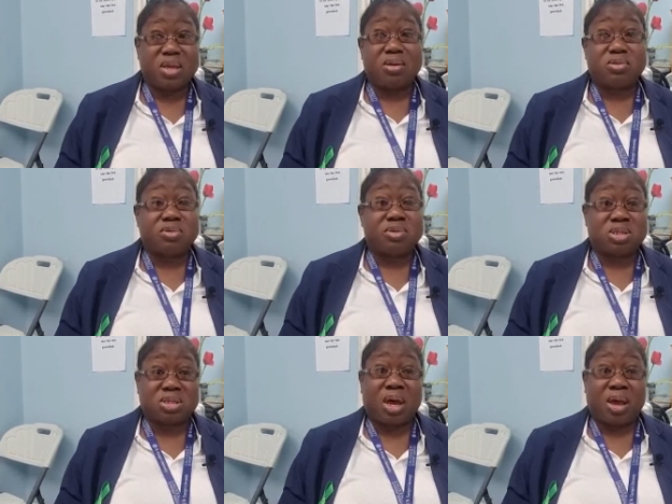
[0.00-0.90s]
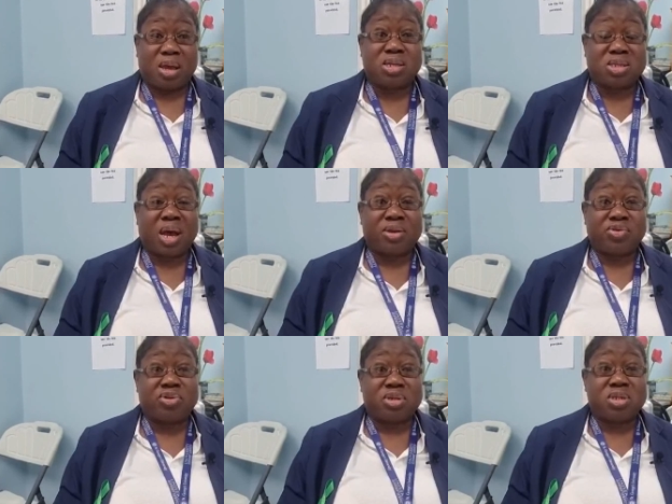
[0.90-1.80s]
So it's, it's
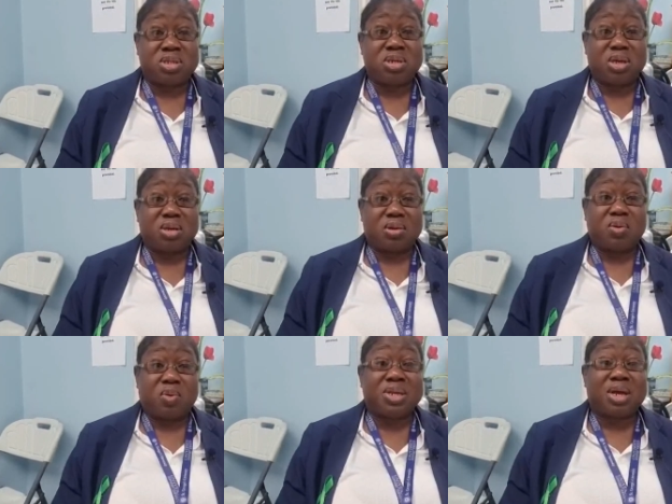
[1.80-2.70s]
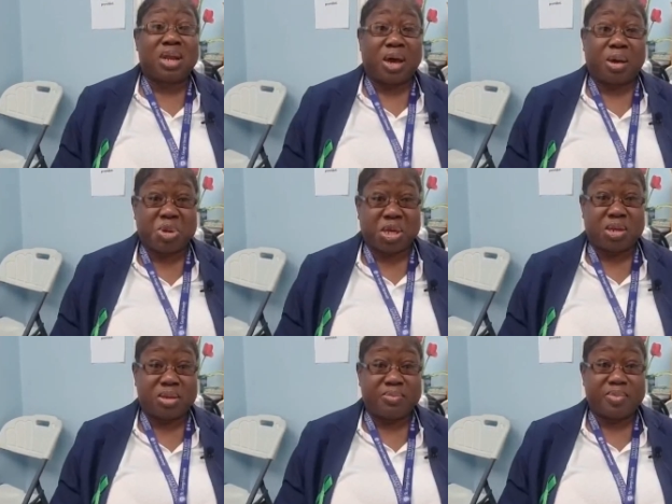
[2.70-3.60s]
actually quite alarming.